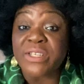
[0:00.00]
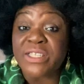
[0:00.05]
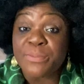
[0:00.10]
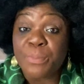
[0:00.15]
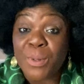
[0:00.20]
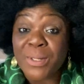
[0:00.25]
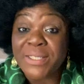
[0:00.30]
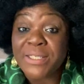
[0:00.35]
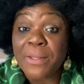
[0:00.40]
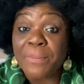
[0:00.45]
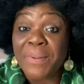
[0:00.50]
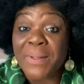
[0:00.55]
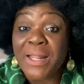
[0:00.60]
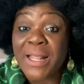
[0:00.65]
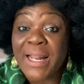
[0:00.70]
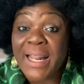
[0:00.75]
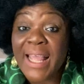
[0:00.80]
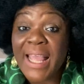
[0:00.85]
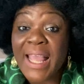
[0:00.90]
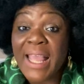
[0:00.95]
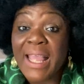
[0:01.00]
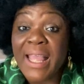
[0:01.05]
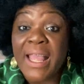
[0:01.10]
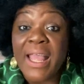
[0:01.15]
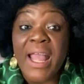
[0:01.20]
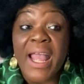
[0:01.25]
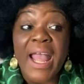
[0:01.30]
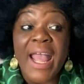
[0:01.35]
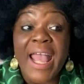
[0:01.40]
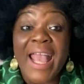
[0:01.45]
responsibility,
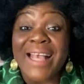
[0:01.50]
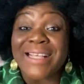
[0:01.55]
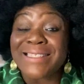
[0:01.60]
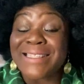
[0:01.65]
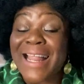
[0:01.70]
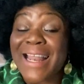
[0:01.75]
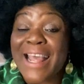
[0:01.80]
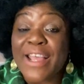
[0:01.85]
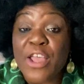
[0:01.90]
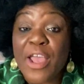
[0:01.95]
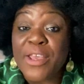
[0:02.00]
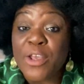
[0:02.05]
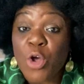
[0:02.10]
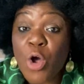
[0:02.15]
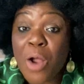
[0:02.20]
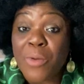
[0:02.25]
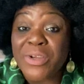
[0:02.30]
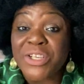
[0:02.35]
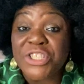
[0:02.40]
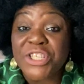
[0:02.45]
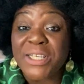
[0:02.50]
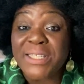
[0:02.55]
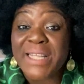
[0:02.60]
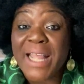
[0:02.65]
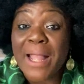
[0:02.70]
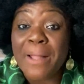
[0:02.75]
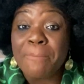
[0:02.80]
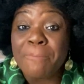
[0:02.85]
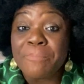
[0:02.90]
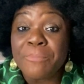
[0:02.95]
it's not that you're encouraging
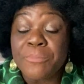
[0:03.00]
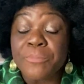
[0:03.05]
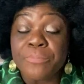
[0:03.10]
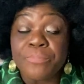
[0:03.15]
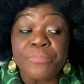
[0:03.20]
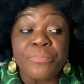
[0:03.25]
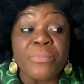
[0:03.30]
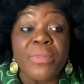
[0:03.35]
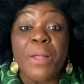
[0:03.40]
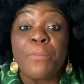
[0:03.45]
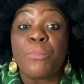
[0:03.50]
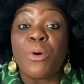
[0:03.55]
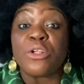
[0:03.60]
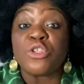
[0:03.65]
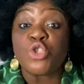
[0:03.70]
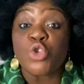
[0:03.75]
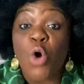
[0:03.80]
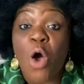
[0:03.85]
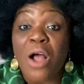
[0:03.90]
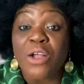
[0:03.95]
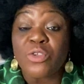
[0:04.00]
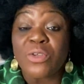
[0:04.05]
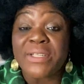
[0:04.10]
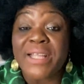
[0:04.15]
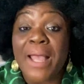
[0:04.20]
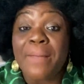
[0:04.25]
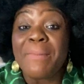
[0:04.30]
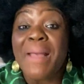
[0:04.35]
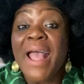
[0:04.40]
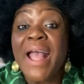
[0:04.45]
them, but talk to
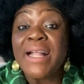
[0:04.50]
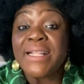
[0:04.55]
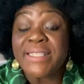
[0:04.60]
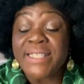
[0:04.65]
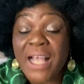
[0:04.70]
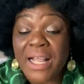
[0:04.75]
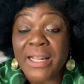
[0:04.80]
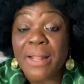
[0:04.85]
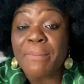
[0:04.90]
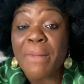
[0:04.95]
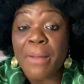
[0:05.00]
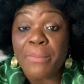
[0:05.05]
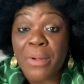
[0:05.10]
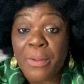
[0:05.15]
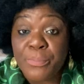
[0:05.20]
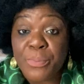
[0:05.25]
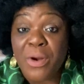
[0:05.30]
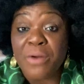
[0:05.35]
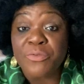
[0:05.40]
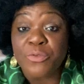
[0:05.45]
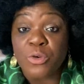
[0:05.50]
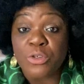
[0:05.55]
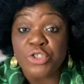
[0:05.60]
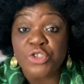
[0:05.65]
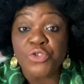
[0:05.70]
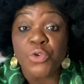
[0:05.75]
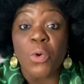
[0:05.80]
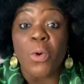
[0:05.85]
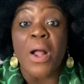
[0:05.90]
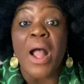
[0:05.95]
them, tell them about birth
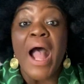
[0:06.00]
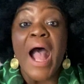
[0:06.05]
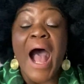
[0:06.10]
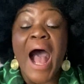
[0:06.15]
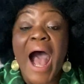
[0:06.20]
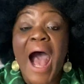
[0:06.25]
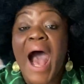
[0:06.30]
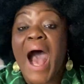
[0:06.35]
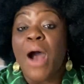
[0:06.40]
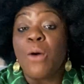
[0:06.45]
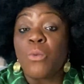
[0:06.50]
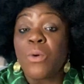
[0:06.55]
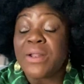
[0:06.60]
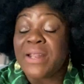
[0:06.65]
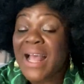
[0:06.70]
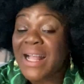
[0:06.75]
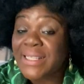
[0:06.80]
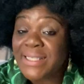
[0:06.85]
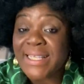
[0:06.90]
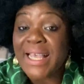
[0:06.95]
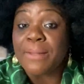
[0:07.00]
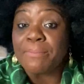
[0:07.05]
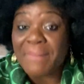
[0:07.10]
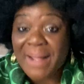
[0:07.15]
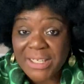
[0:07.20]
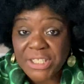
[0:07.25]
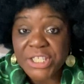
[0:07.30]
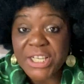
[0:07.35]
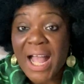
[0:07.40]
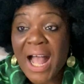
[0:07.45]
control. I will not take
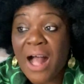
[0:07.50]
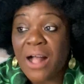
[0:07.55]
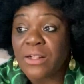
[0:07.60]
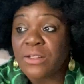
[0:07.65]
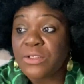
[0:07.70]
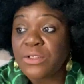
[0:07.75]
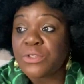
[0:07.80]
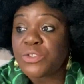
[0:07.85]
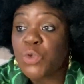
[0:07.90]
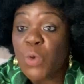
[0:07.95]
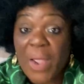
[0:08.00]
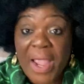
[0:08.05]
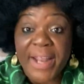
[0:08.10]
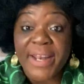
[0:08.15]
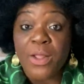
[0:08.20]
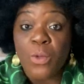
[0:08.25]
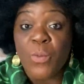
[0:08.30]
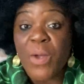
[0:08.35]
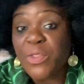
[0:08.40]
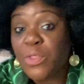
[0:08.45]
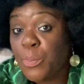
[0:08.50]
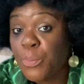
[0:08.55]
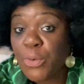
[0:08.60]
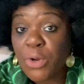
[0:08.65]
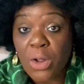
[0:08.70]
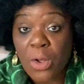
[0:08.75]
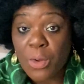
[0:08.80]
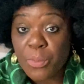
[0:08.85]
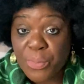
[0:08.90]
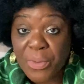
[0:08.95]
my child to anywhere to put
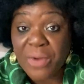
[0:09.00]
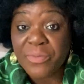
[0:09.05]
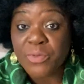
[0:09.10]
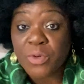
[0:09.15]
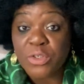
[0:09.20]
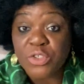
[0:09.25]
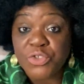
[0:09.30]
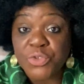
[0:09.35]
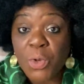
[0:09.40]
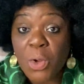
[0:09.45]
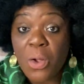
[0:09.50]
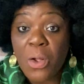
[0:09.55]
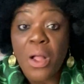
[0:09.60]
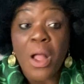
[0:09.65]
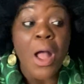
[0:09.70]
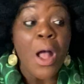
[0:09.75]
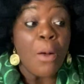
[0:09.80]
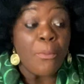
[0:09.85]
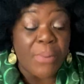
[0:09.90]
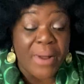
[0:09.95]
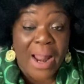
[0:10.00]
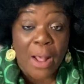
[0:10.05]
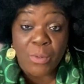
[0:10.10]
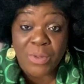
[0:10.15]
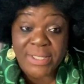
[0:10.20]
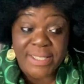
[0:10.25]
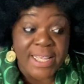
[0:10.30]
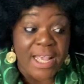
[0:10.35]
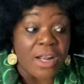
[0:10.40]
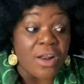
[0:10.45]
her on birth control, but I
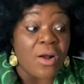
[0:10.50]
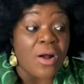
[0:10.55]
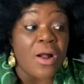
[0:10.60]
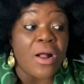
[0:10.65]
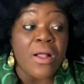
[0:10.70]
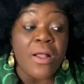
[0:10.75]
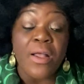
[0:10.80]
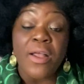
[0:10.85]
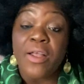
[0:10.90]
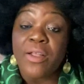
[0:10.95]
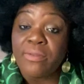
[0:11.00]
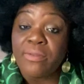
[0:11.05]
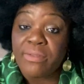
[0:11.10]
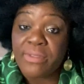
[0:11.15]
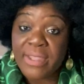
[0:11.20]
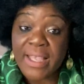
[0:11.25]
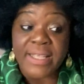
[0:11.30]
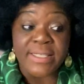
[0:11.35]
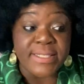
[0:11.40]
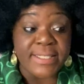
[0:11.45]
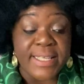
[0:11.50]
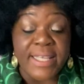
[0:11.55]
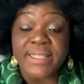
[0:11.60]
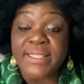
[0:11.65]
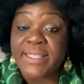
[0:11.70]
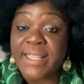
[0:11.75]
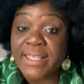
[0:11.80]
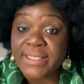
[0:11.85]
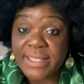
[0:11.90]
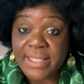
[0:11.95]
will tell her this
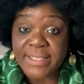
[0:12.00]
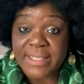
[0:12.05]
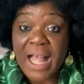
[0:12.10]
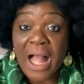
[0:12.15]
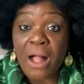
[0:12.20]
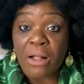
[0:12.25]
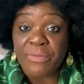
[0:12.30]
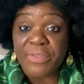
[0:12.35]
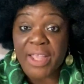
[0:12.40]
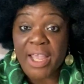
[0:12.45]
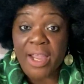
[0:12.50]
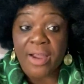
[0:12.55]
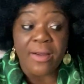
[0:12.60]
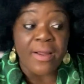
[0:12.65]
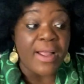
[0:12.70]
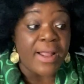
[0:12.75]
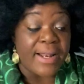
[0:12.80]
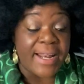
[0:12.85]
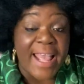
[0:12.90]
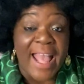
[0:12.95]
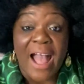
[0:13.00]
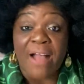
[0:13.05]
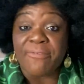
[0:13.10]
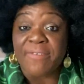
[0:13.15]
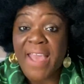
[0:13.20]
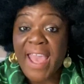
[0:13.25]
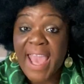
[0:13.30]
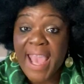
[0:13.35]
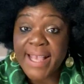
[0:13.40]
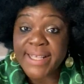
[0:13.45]
is out there. They have
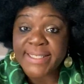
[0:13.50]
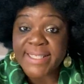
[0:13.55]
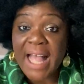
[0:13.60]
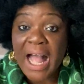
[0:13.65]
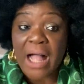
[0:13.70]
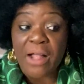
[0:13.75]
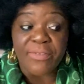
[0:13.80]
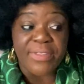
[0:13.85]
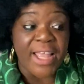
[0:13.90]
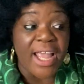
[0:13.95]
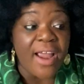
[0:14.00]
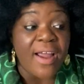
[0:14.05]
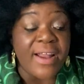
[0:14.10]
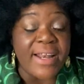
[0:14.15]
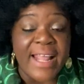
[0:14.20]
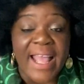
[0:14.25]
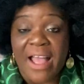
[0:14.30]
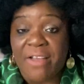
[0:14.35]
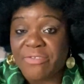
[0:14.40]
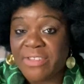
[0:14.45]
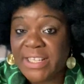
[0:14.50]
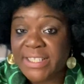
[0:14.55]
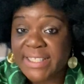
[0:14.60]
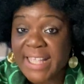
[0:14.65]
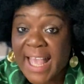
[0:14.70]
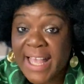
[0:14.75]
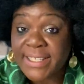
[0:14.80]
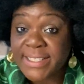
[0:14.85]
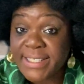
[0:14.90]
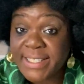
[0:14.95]
AIDS out there. They have these
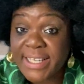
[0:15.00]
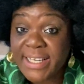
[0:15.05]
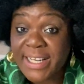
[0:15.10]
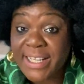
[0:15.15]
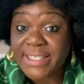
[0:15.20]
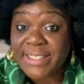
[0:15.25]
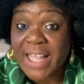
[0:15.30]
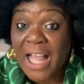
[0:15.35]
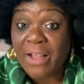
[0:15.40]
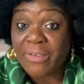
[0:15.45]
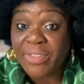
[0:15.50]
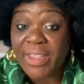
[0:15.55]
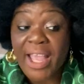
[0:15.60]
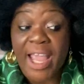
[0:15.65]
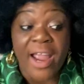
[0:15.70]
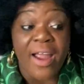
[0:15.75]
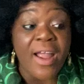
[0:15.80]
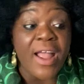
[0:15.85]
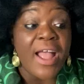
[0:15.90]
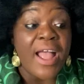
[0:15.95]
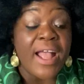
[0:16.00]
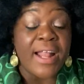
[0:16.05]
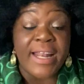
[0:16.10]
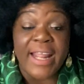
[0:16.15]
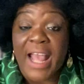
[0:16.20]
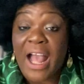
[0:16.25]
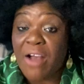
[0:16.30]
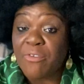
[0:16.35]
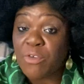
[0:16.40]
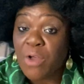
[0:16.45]
STDs out there. They
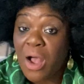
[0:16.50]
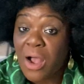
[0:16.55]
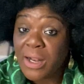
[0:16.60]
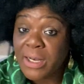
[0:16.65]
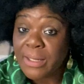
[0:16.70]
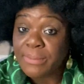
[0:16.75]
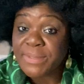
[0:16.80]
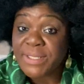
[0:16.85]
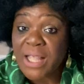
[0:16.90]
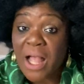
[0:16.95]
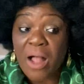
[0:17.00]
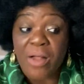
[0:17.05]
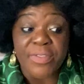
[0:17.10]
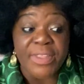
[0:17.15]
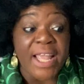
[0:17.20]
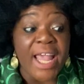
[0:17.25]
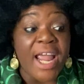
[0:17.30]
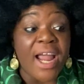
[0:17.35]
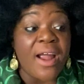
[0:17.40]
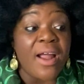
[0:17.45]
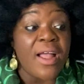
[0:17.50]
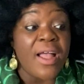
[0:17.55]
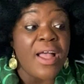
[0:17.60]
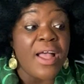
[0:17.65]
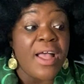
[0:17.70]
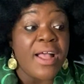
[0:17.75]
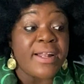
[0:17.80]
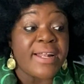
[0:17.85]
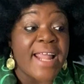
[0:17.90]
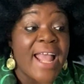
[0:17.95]
have condoms out there.
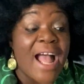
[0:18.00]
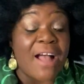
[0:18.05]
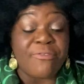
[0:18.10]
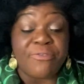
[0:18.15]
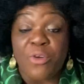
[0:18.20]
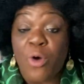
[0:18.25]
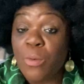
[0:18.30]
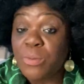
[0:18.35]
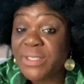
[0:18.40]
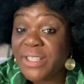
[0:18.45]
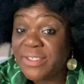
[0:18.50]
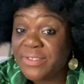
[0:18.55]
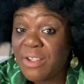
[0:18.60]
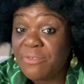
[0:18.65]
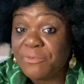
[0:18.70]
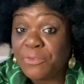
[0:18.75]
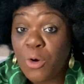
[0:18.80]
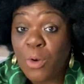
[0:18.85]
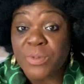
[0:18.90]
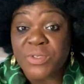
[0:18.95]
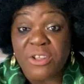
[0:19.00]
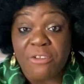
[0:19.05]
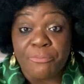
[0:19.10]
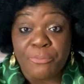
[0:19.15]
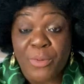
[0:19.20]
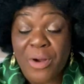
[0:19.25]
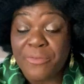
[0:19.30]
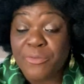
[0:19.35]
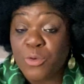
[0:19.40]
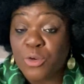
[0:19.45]
They have different forms
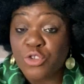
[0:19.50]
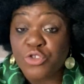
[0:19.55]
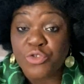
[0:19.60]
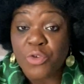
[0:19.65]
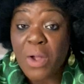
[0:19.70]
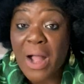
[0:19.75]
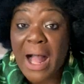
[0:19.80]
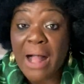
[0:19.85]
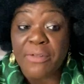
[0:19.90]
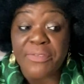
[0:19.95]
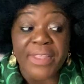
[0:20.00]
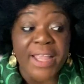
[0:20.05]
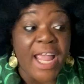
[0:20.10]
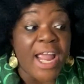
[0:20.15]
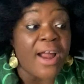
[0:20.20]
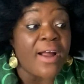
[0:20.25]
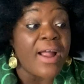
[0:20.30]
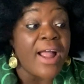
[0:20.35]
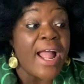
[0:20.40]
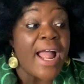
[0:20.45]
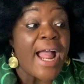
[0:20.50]
of birth control out there.